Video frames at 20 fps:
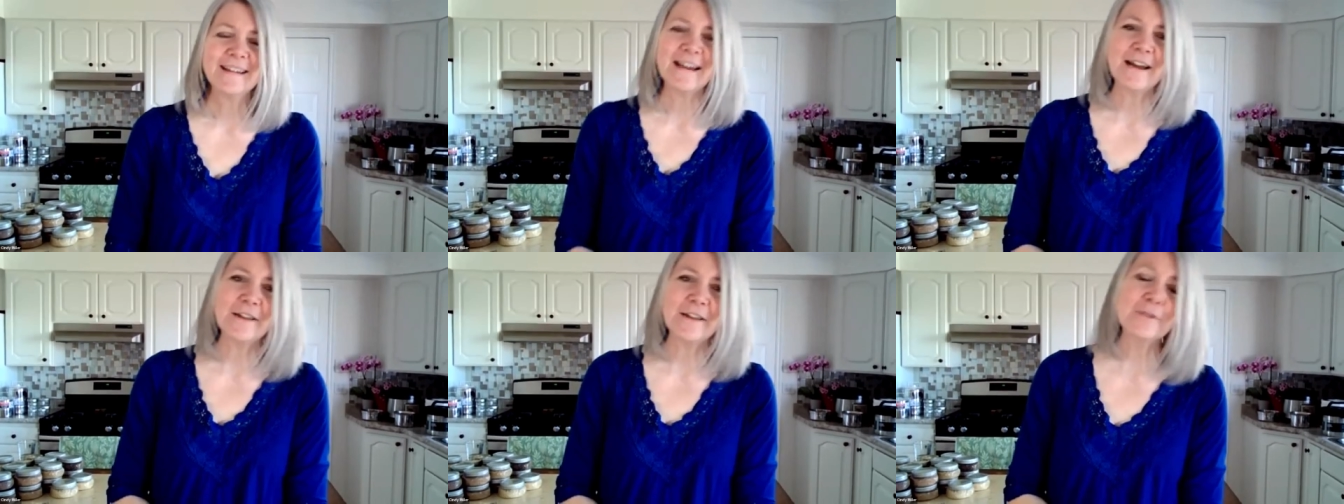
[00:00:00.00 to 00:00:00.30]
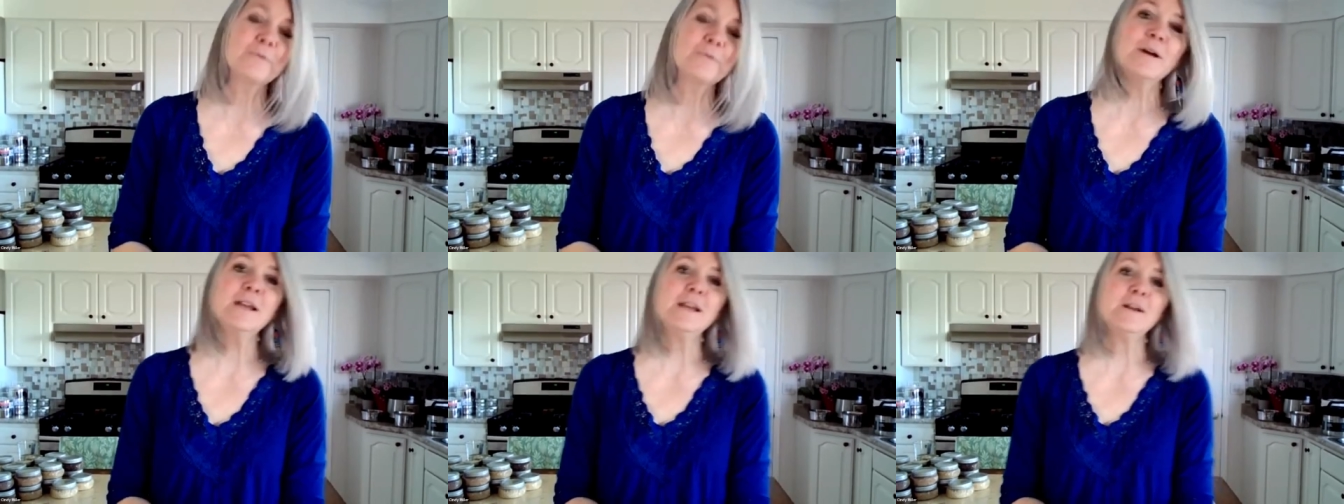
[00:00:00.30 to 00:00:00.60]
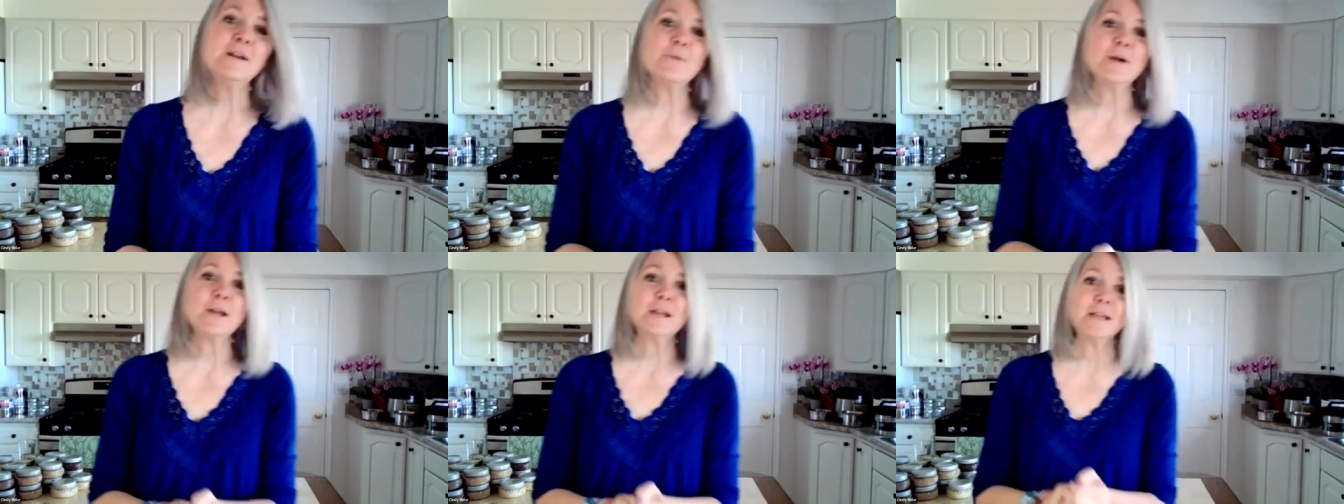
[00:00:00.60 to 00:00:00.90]
Other
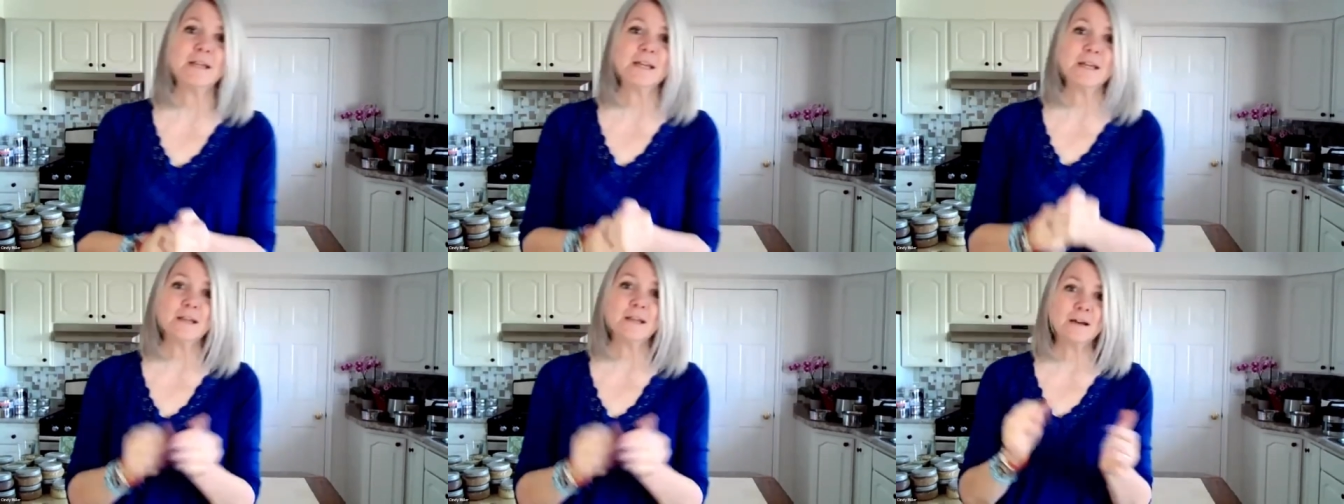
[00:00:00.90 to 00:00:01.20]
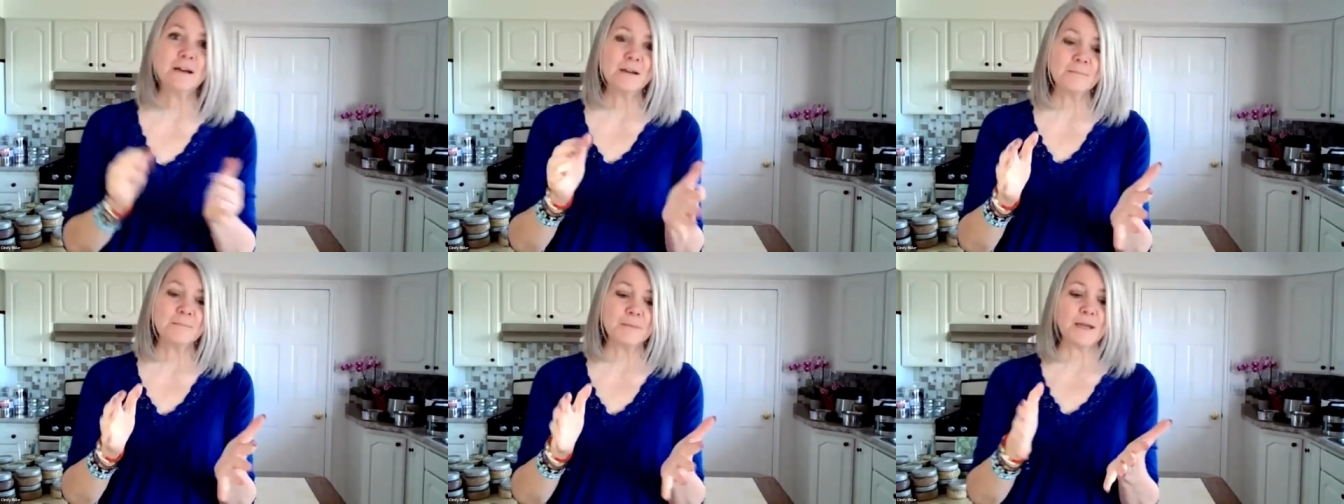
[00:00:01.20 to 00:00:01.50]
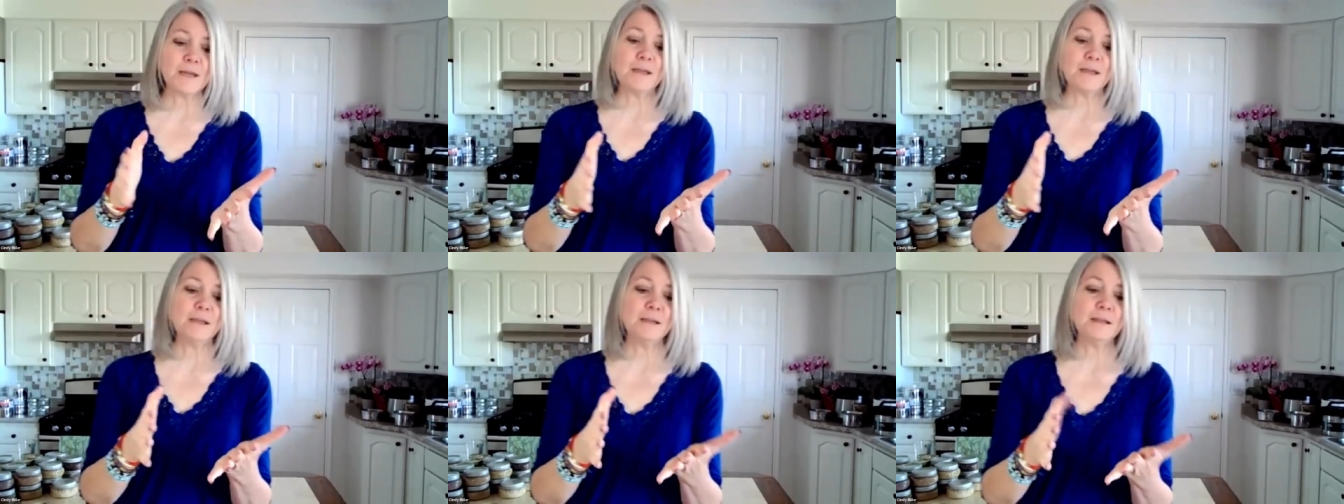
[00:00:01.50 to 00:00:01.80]
anyway, get on
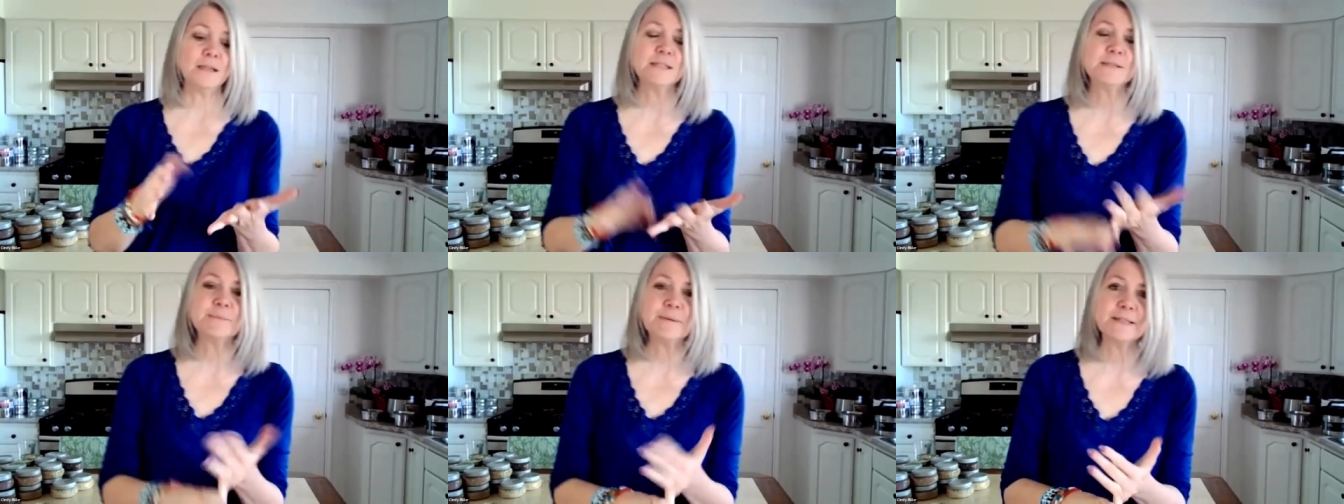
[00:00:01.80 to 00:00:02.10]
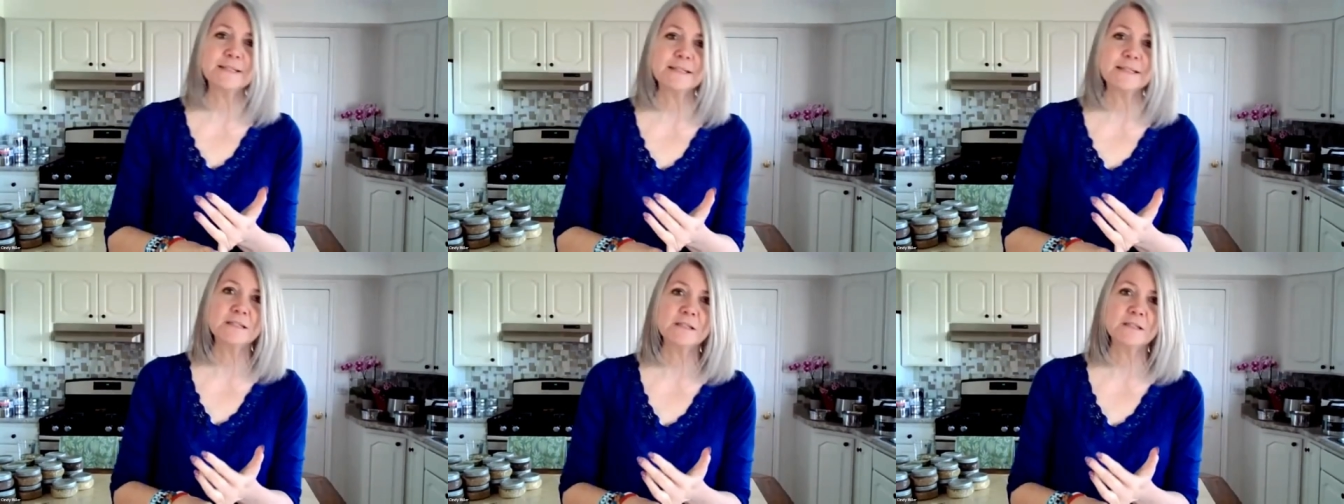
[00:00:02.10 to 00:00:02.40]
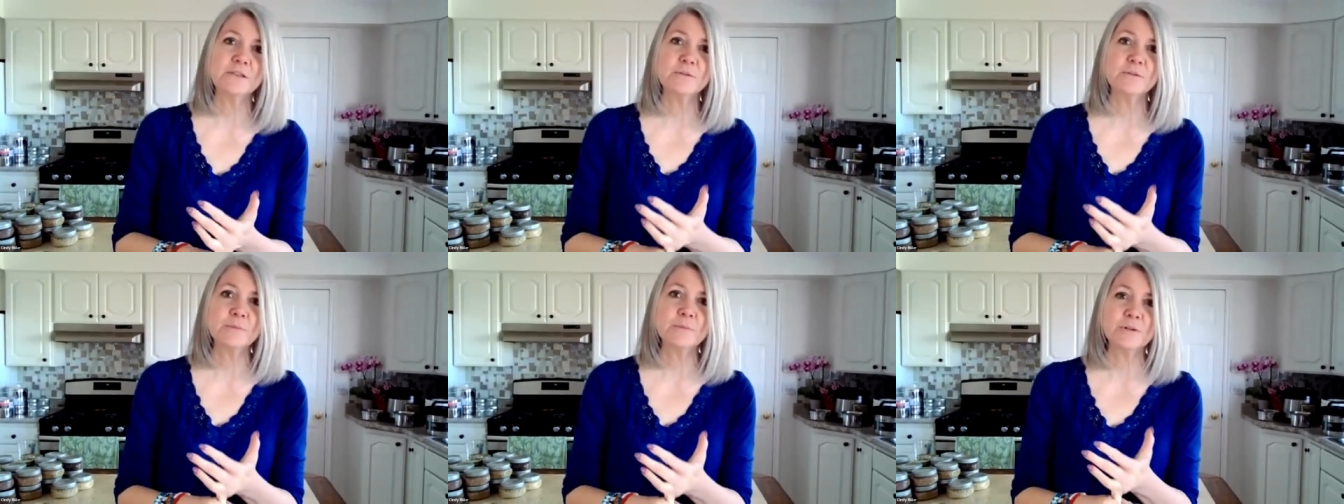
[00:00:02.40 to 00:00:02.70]
my Let's Make Sense
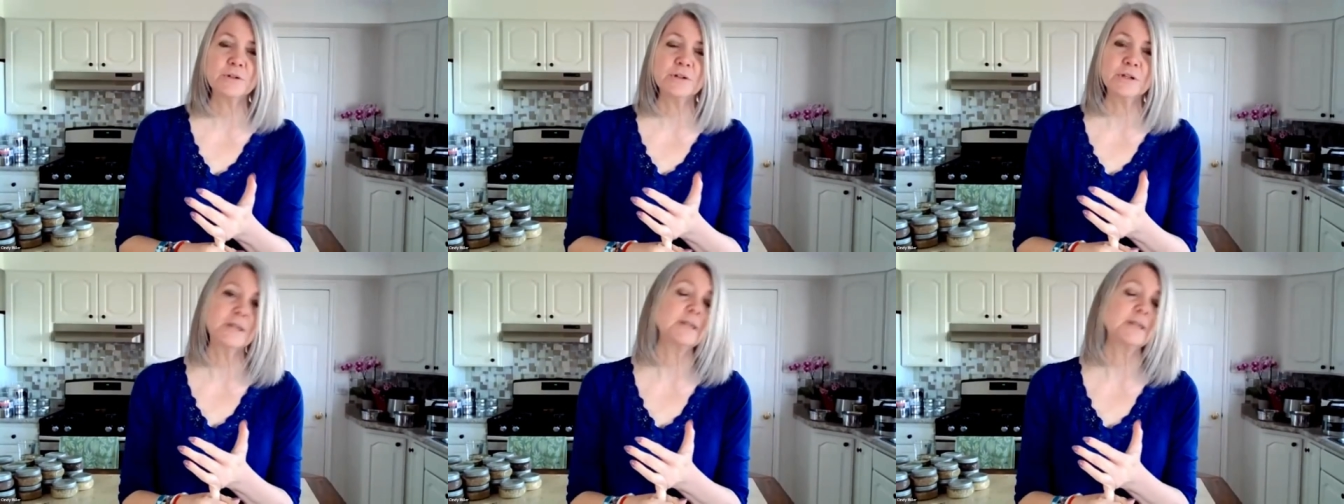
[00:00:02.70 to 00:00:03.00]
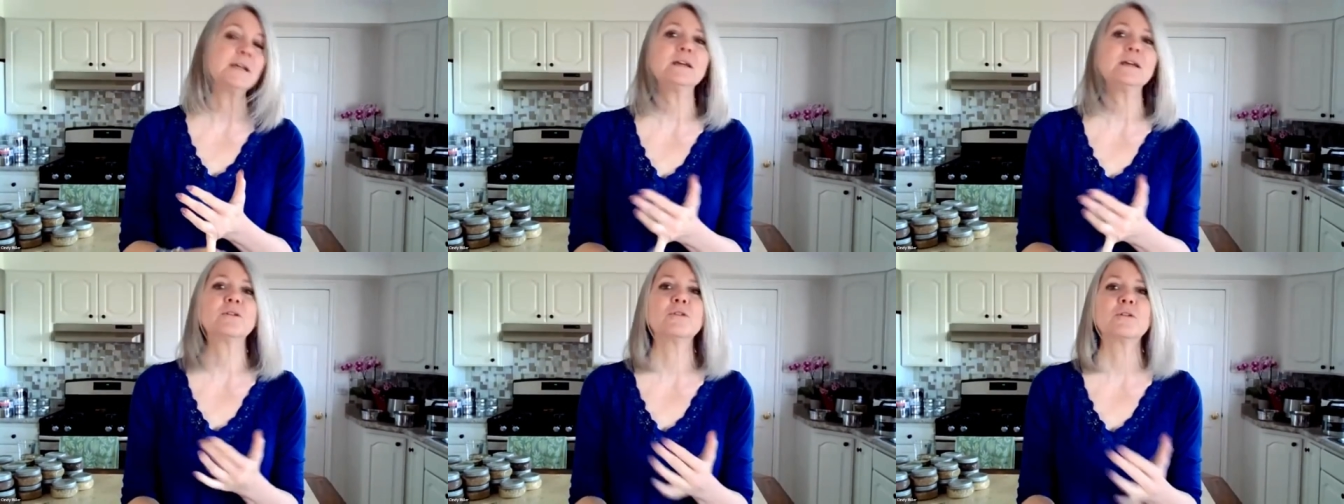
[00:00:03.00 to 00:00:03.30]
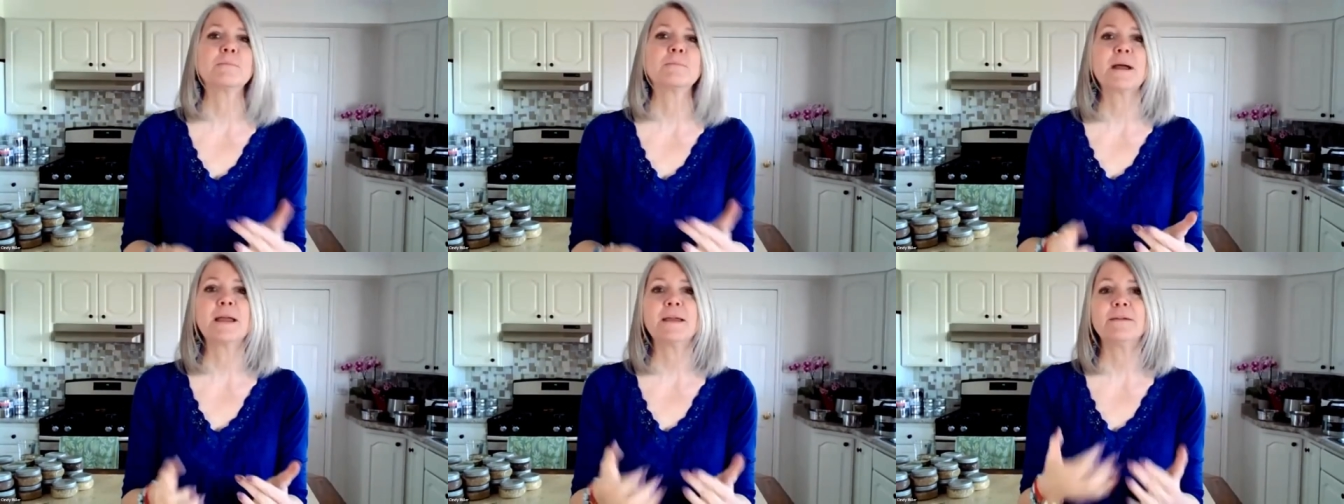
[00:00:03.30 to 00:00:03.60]
of Thermal Cooking
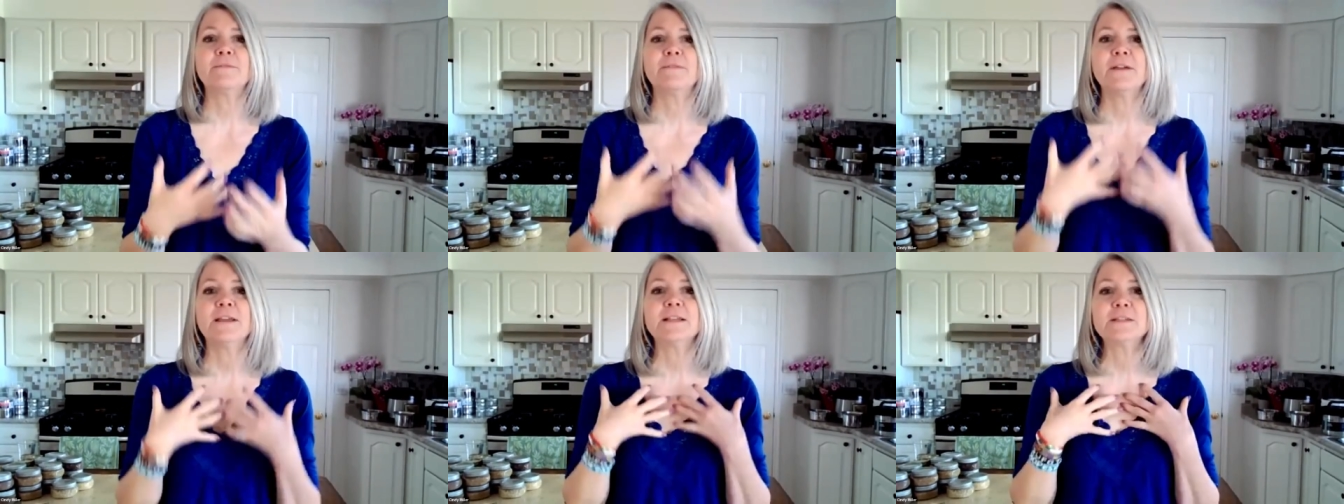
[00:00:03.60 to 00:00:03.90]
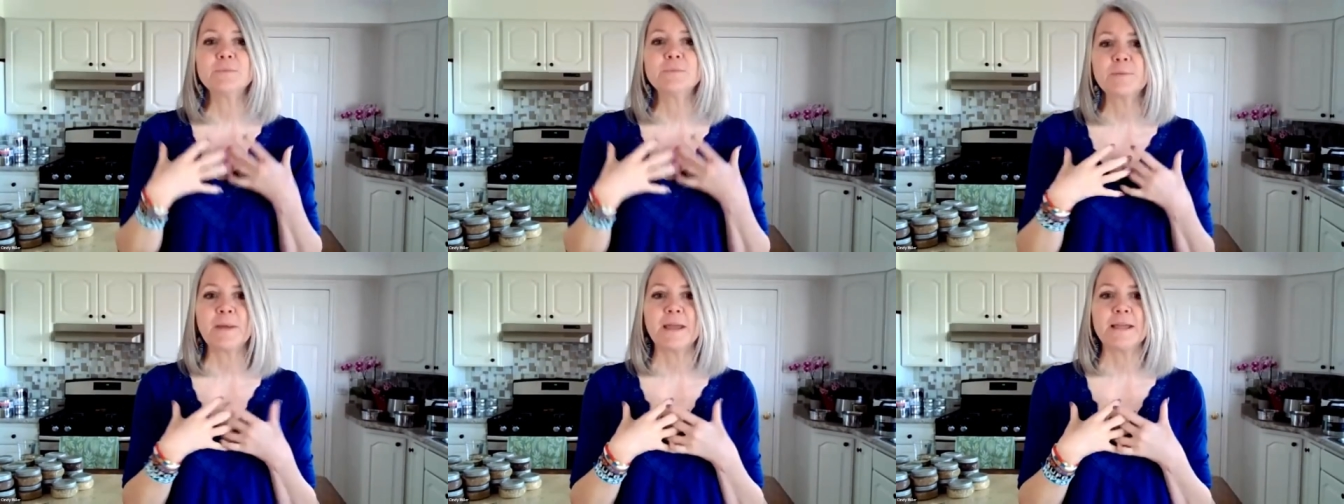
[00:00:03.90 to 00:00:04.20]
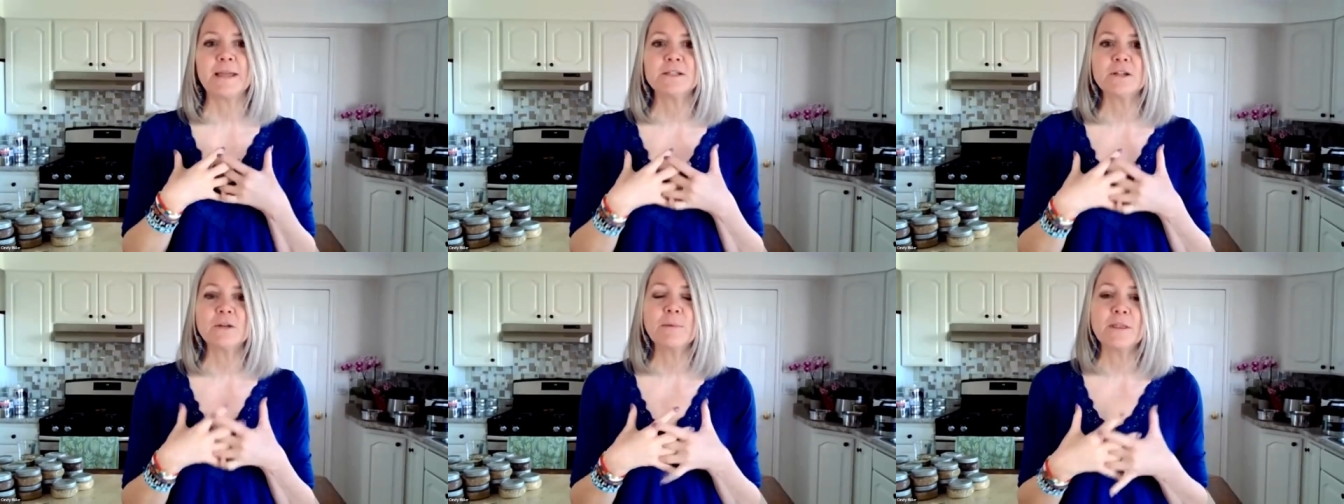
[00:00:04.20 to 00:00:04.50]
or my Facebook page.